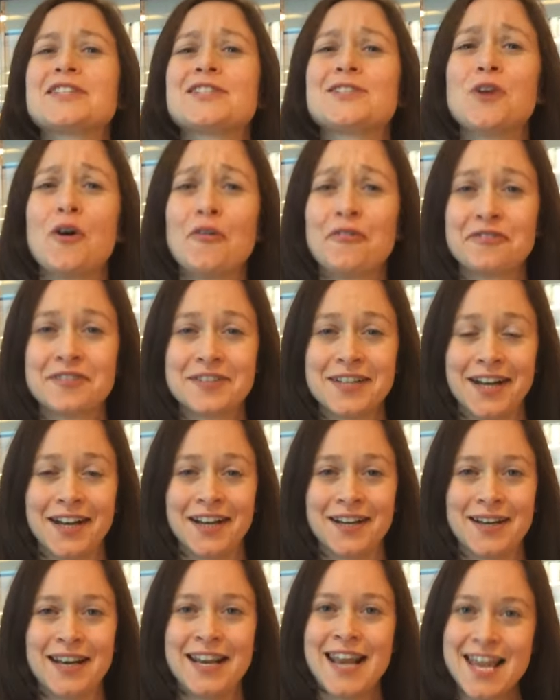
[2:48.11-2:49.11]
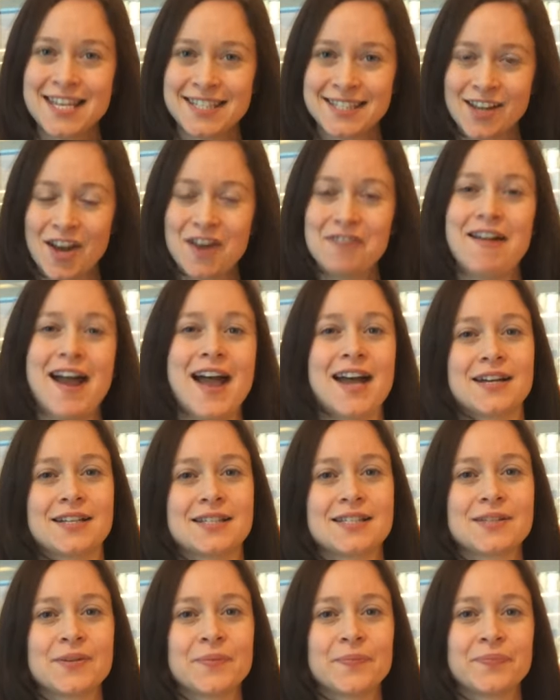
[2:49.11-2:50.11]
softer, less
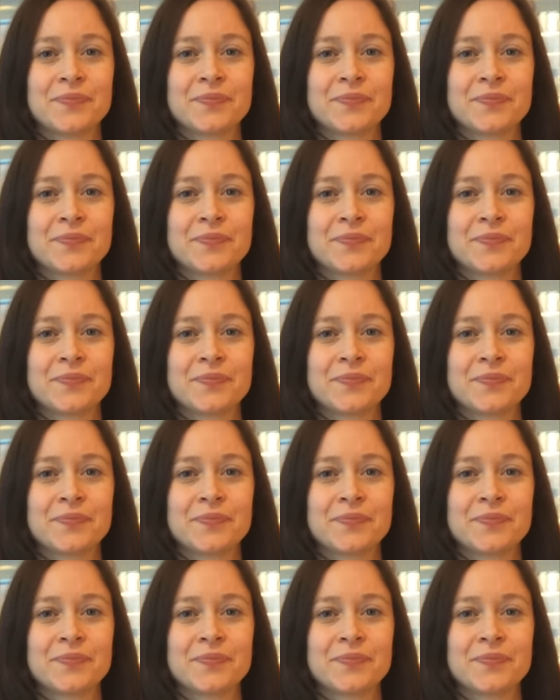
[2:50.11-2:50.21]
direct.